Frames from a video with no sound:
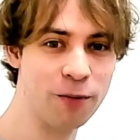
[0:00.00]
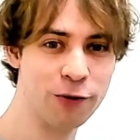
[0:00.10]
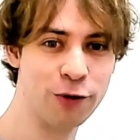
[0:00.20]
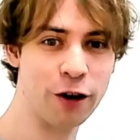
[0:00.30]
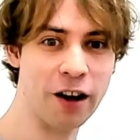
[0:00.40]

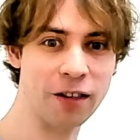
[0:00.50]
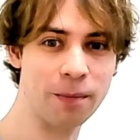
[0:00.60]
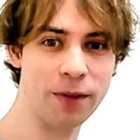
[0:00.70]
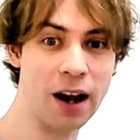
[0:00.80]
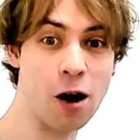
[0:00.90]
for us.
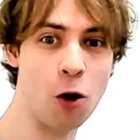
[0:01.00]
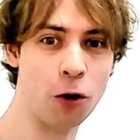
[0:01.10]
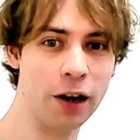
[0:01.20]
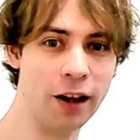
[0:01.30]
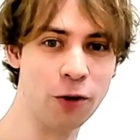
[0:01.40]
They are all
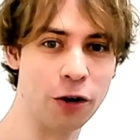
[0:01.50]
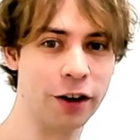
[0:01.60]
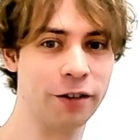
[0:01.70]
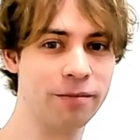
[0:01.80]
ignored.